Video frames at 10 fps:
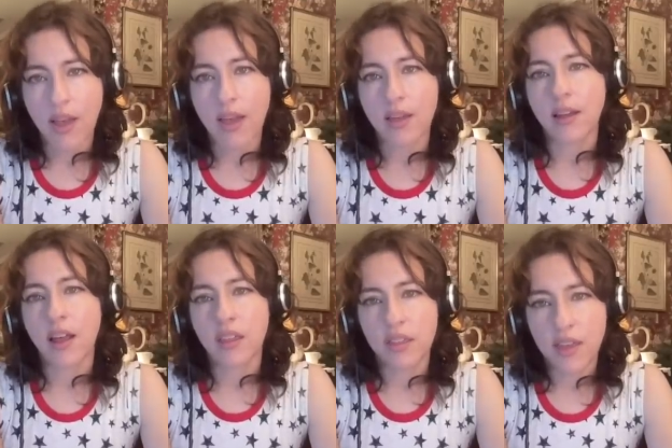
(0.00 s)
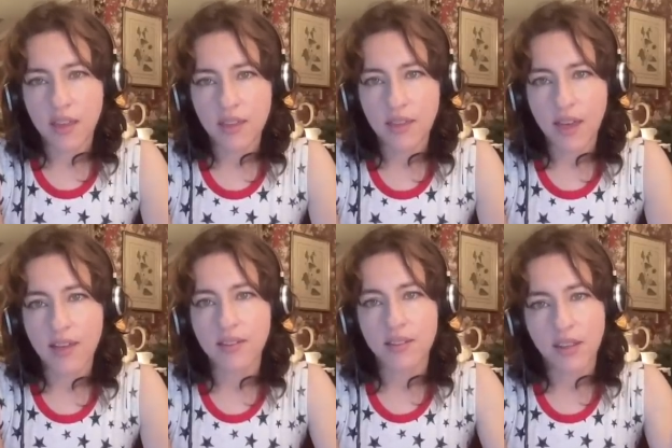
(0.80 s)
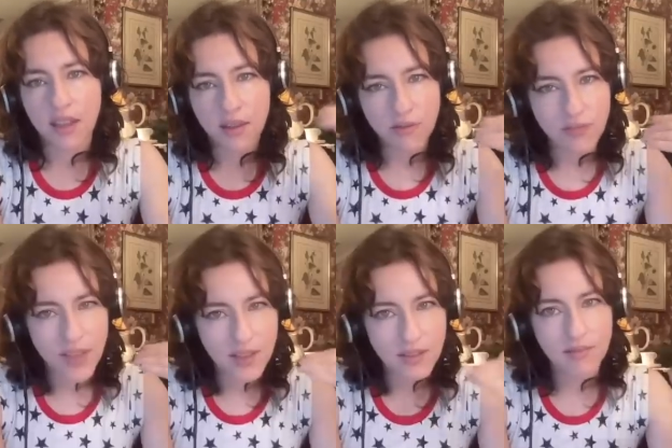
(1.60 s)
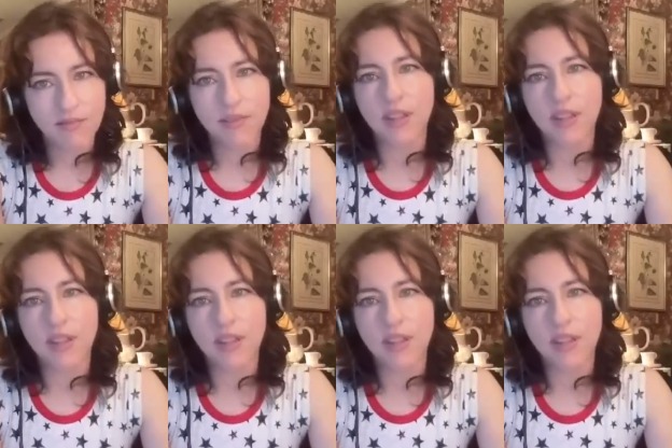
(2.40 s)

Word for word: and I think that if they can